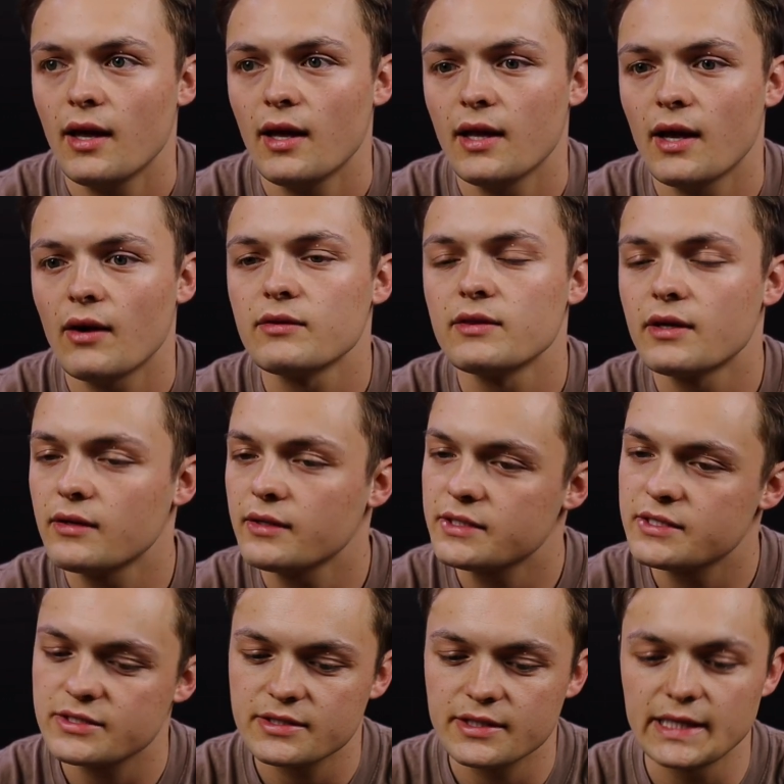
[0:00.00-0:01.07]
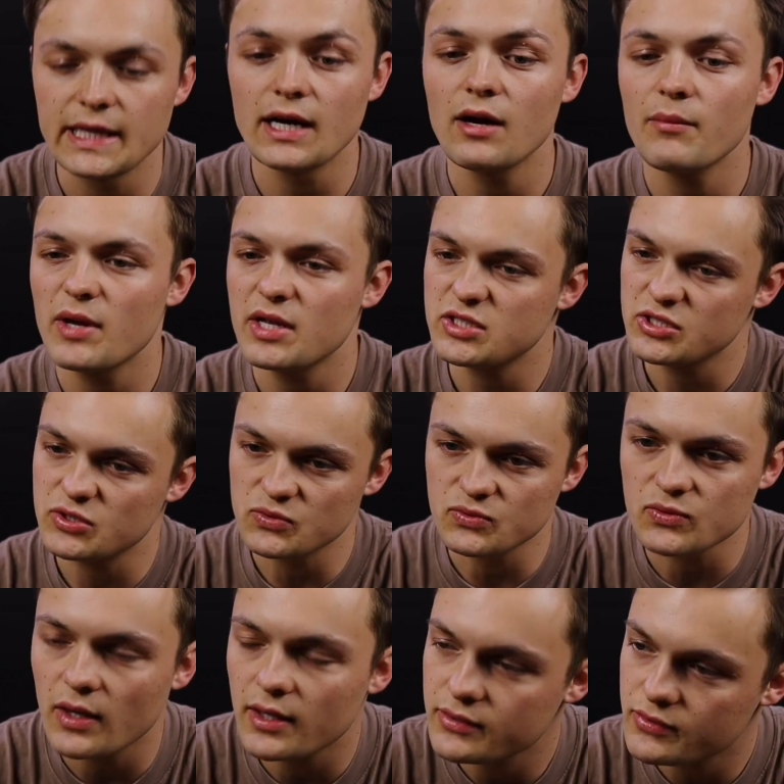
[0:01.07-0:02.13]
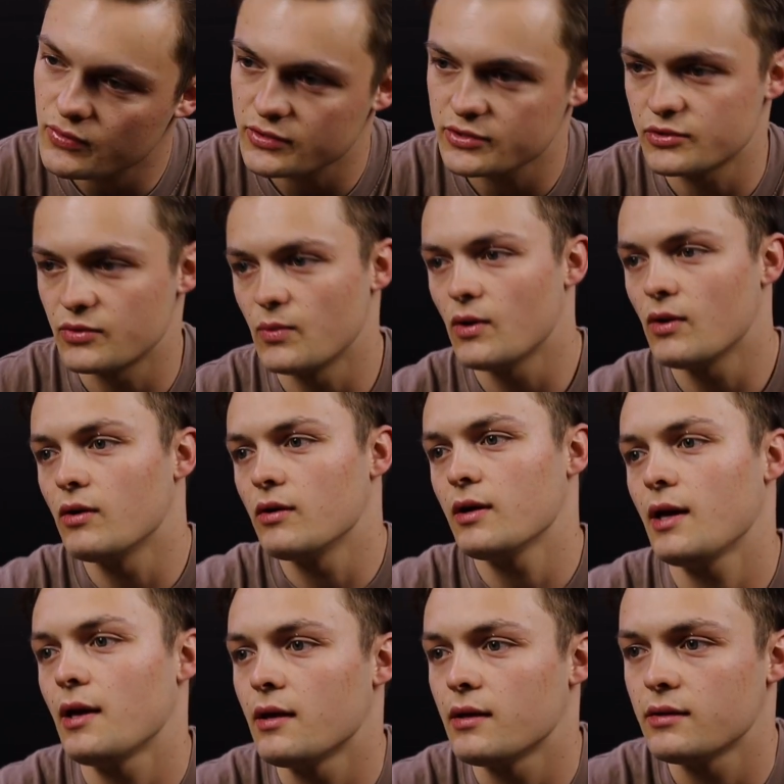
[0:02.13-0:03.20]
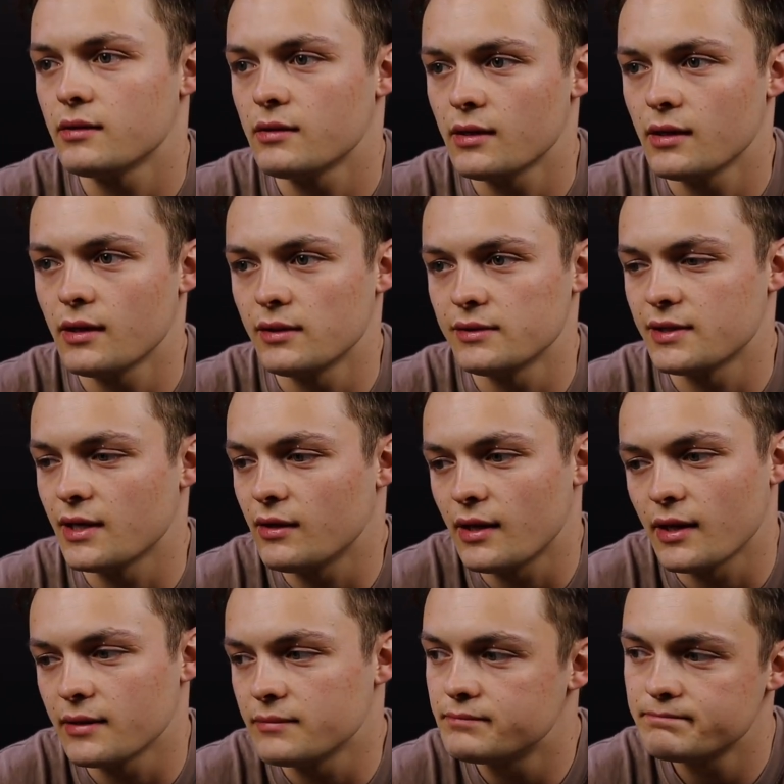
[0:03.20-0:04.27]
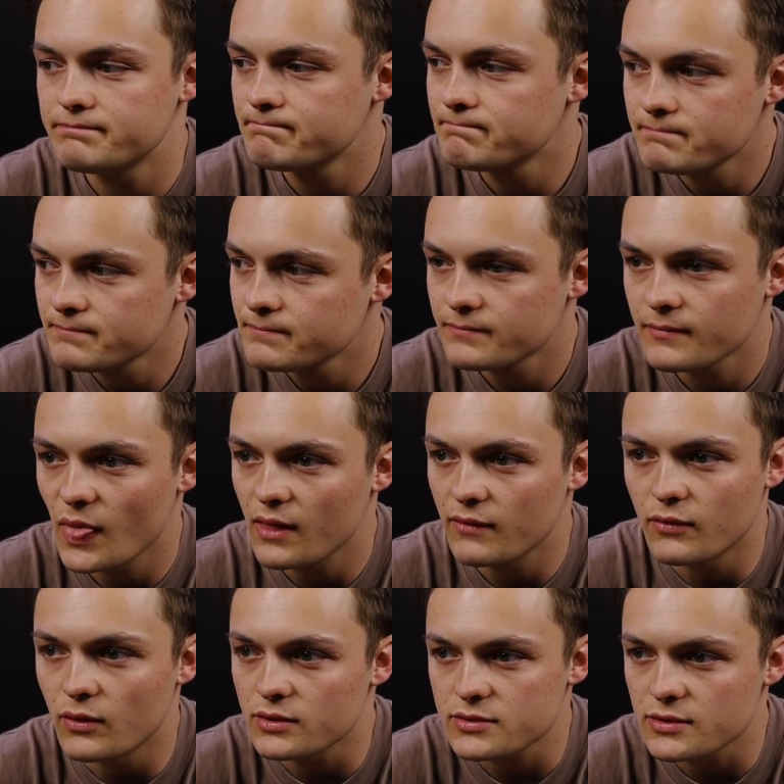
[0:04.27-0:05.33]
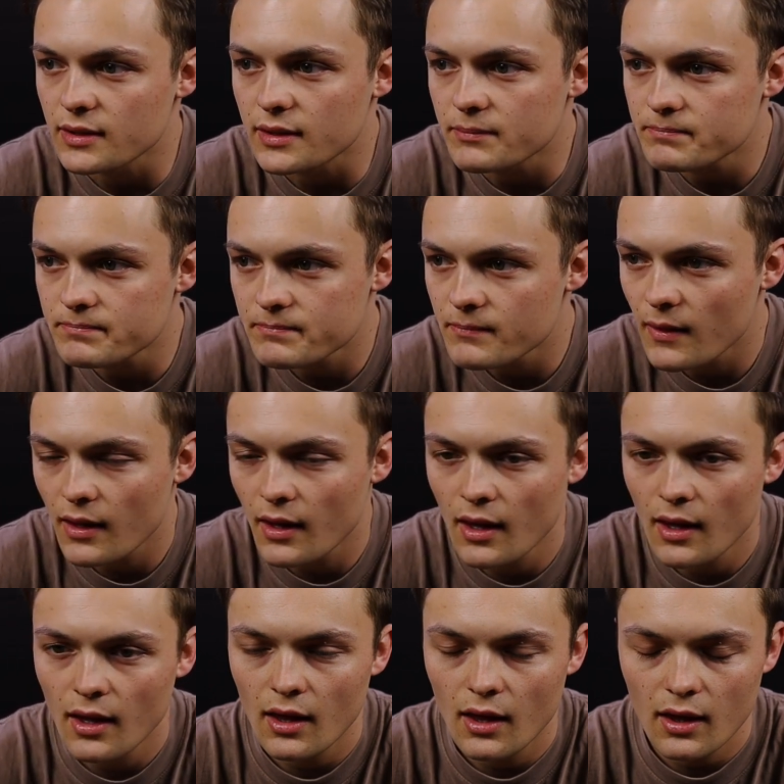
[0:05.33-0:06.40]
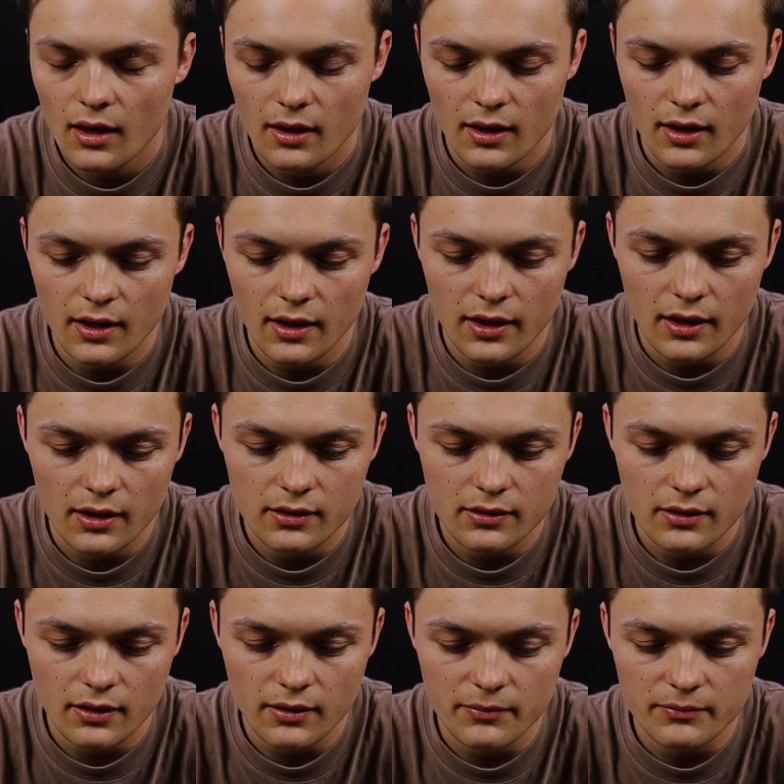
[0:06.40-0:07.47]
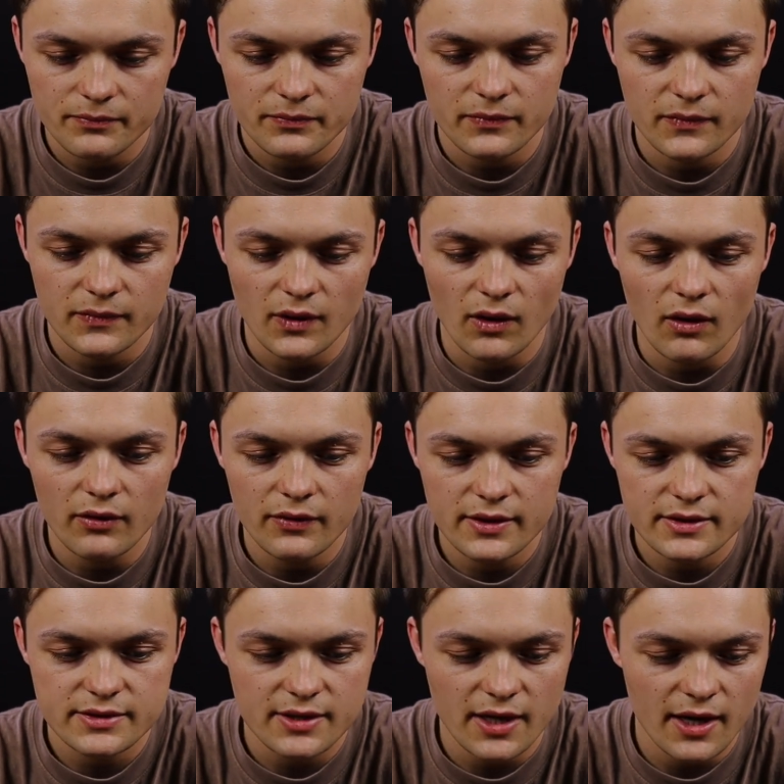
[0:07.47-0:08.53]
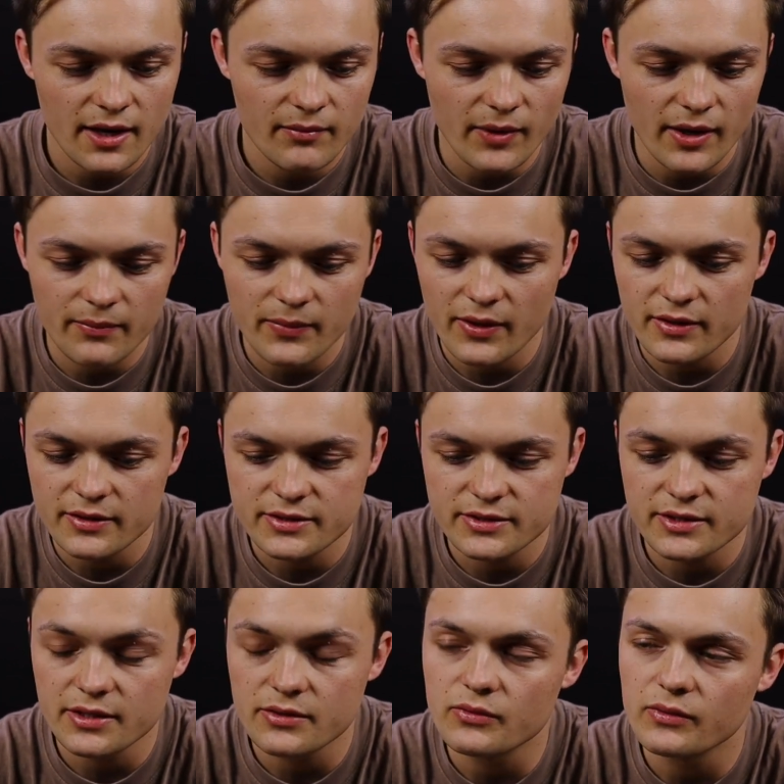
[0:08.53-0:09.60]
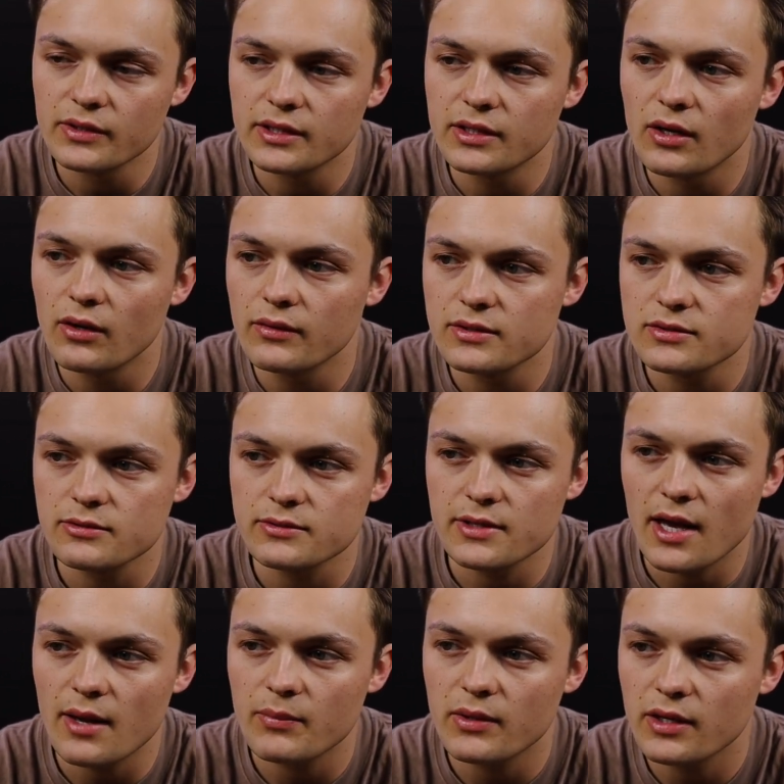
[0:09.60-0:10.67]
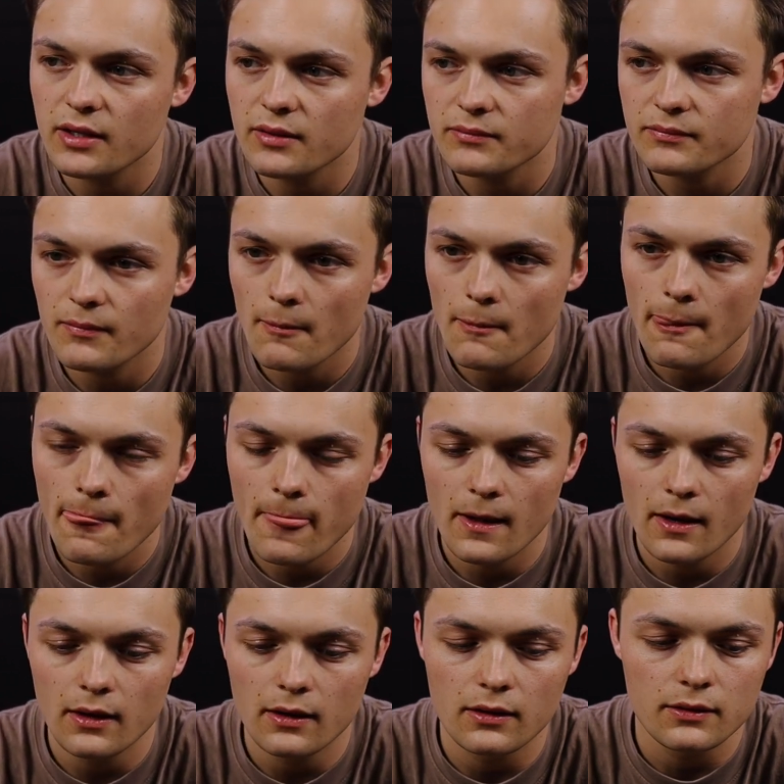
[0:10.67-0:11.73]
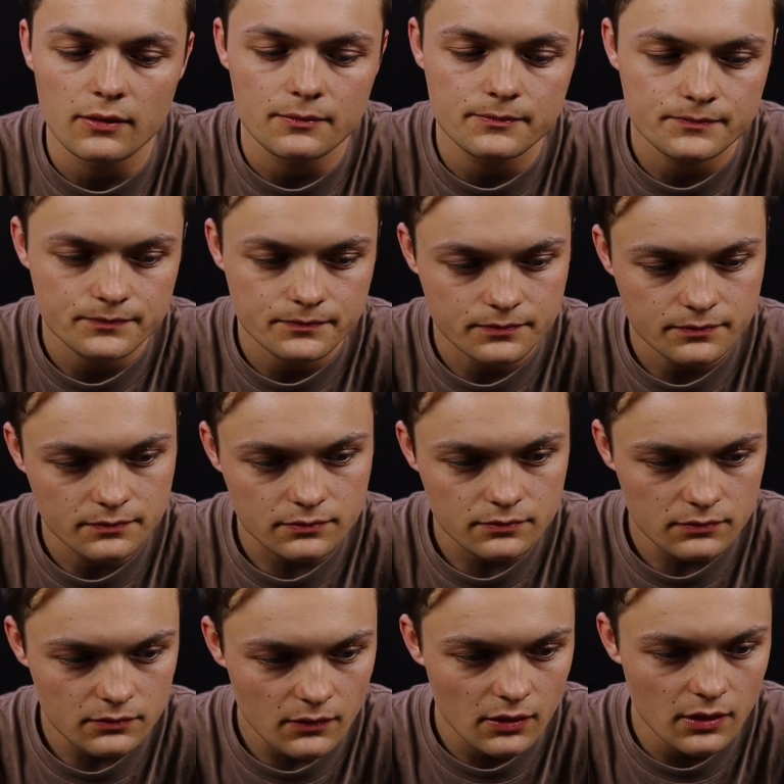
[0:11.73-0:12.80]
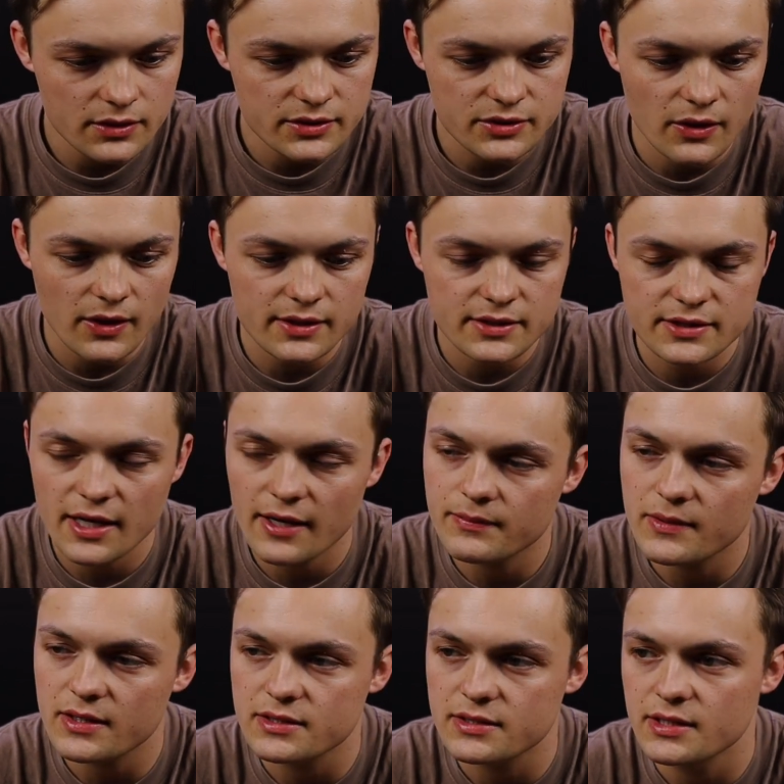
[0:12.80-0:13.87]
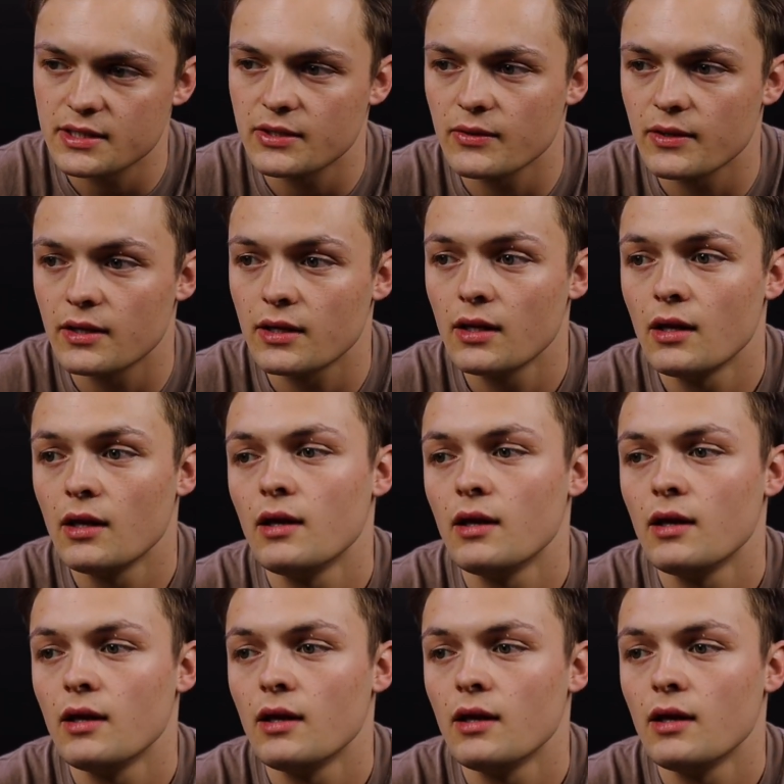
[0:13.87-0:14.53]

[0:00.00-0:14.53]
I would literally just get up and just run towards the wall and until I'd fall asleep. And all this time, my parents didn't really know this was happening. And so I just kept it a secret.